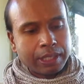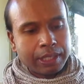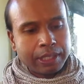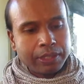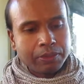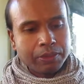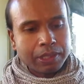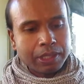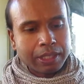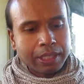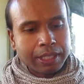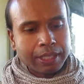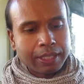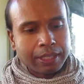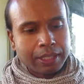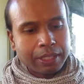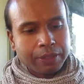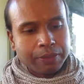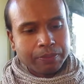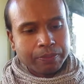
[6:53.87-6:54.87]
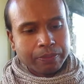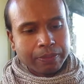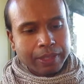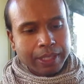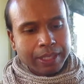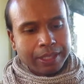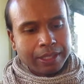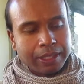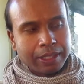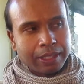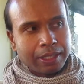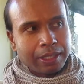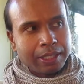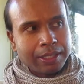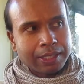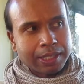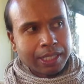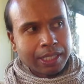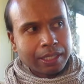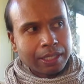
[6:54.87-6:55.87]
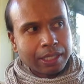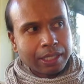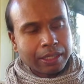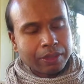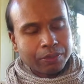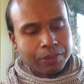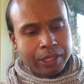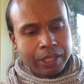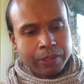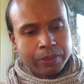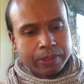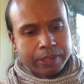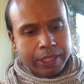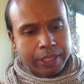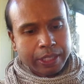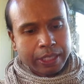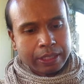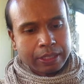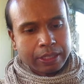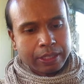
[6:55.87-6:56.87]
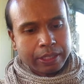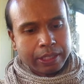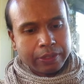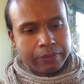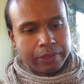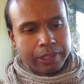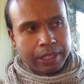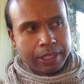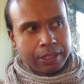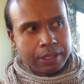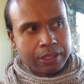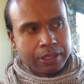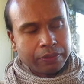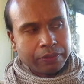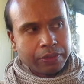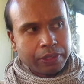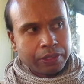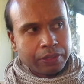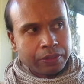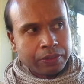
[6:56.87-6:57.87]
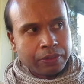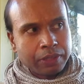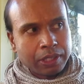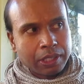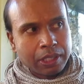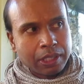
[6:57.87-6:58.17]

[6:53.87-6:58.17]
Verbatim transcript: And he would like, he and he said like when he was going to give an interview,